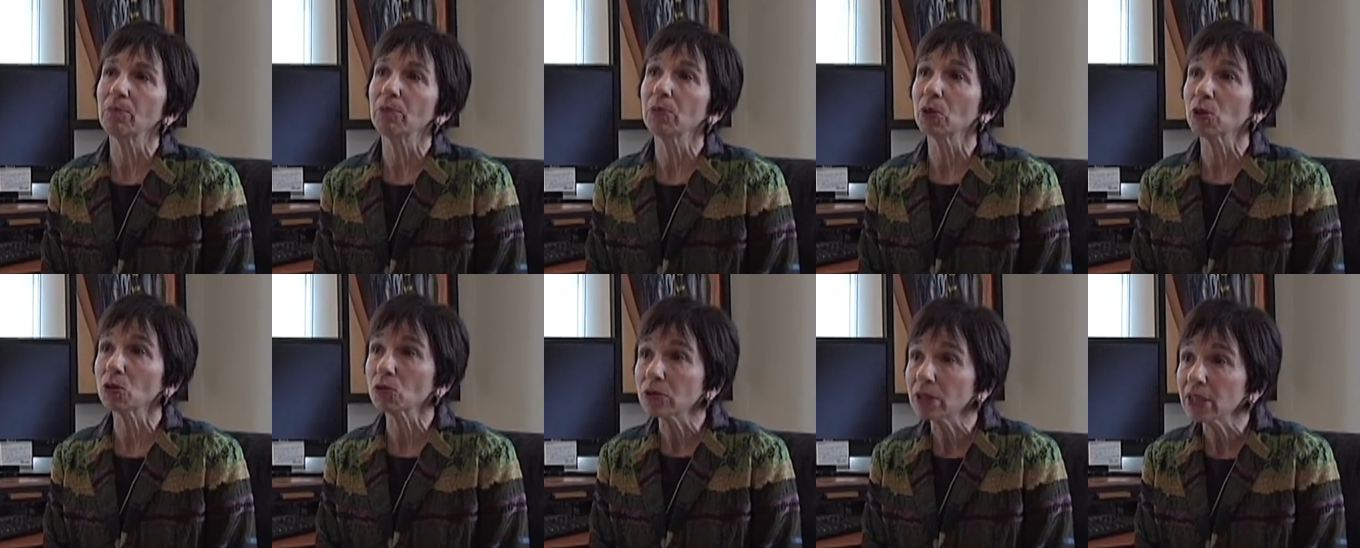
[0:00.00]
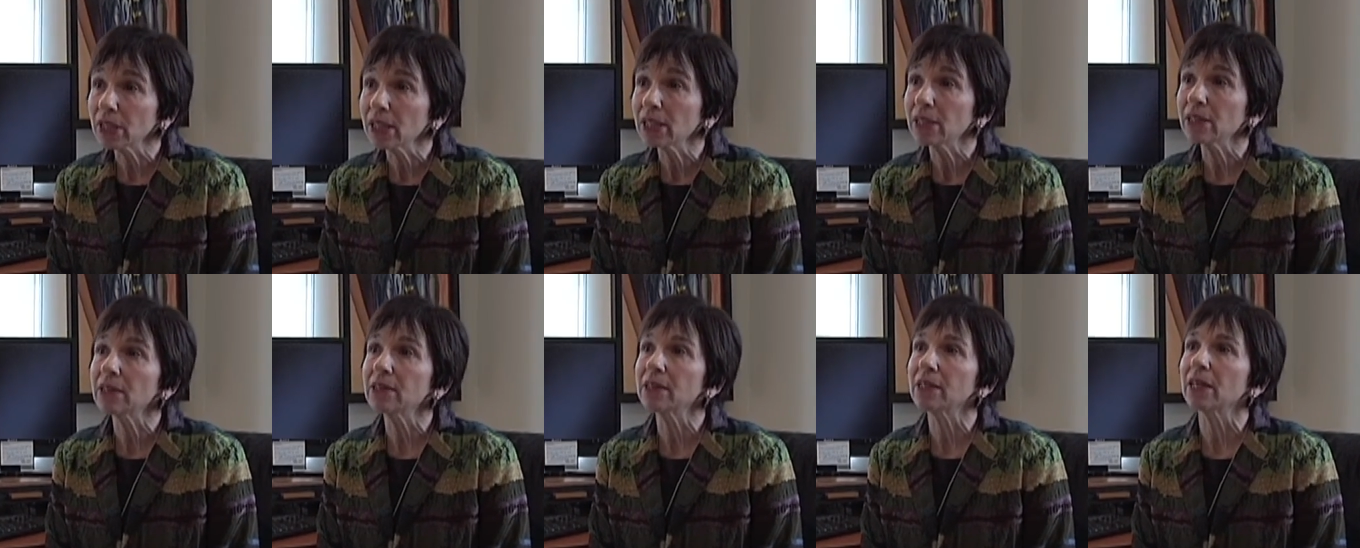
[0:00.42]

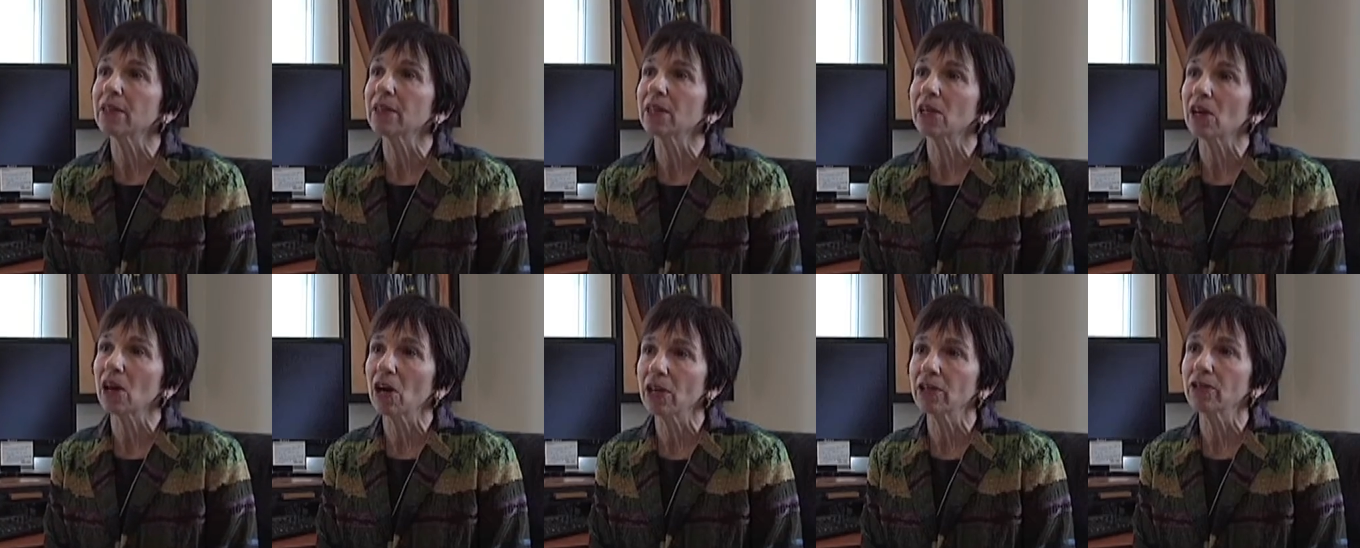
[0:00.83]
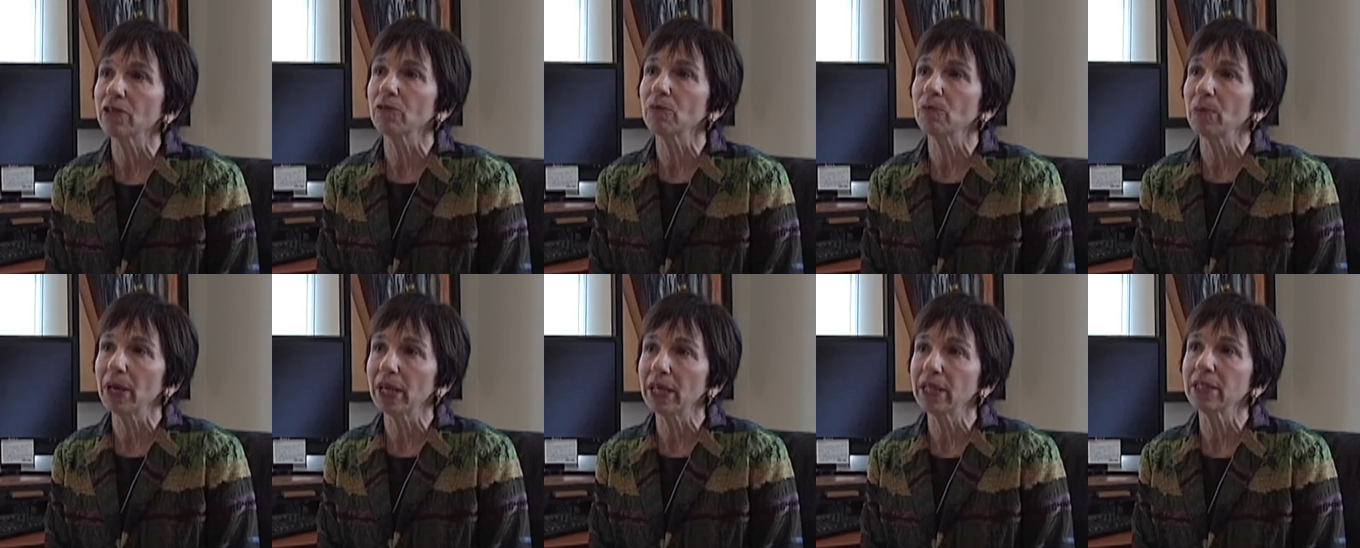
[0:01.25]
buildings and the kind of
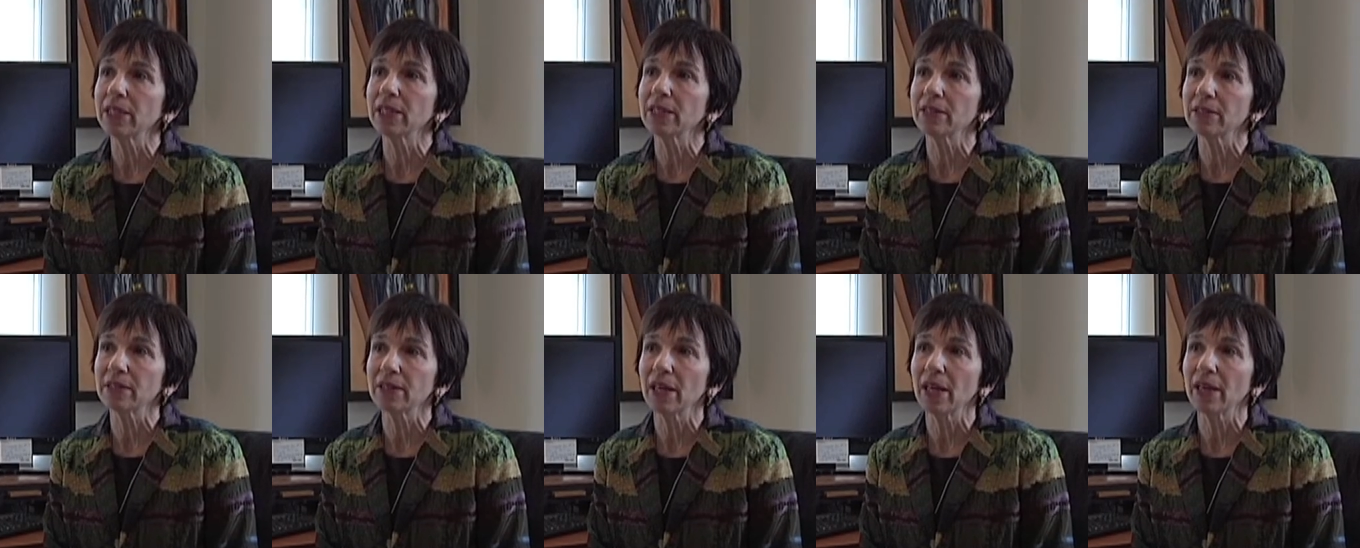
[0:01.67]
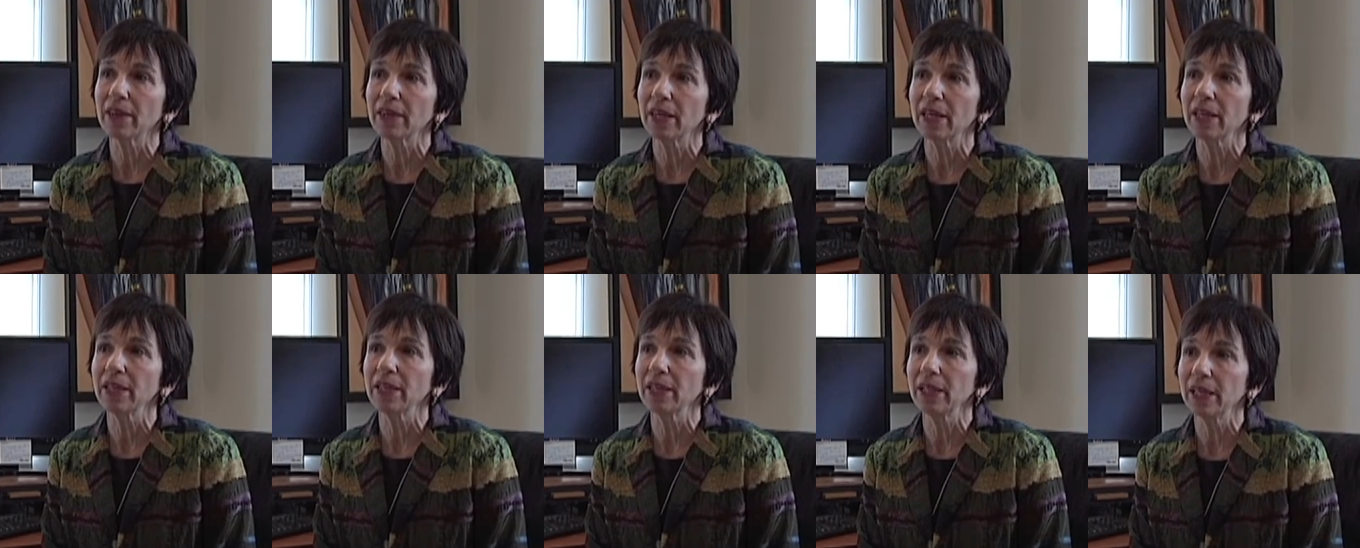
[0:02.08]
maintenance that
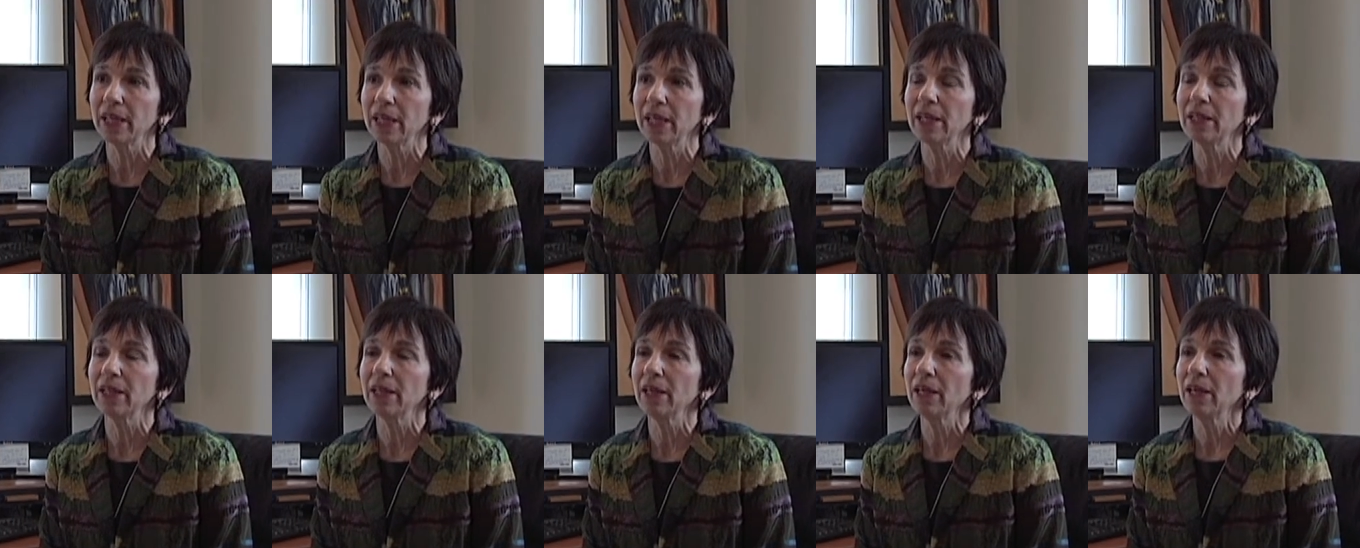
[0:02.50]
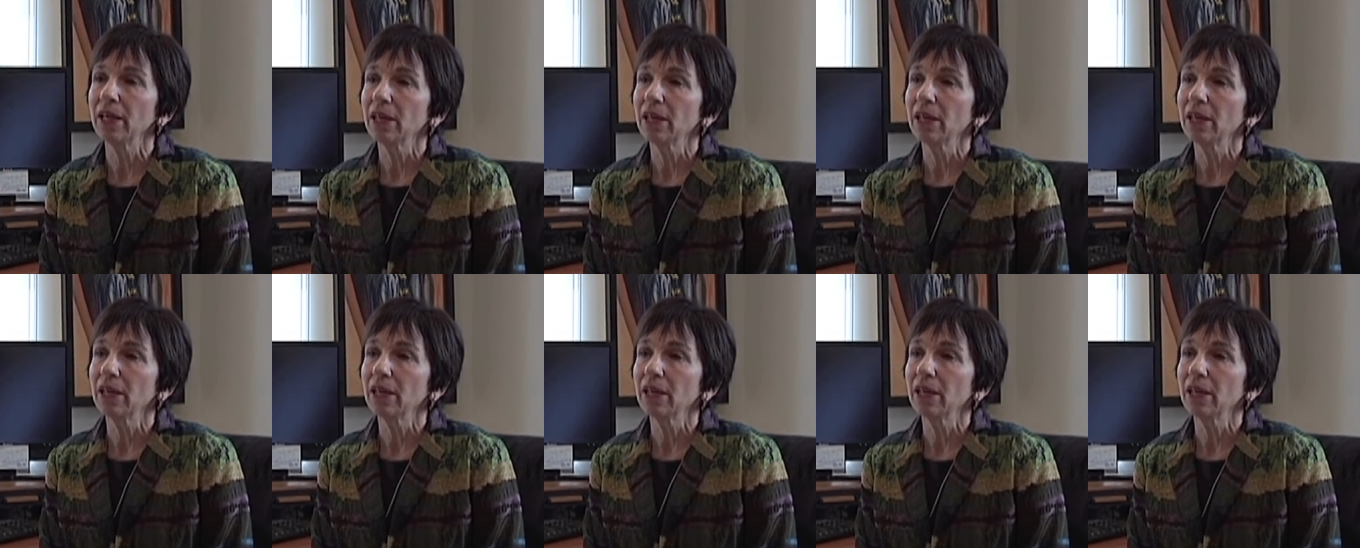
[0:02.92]
they need.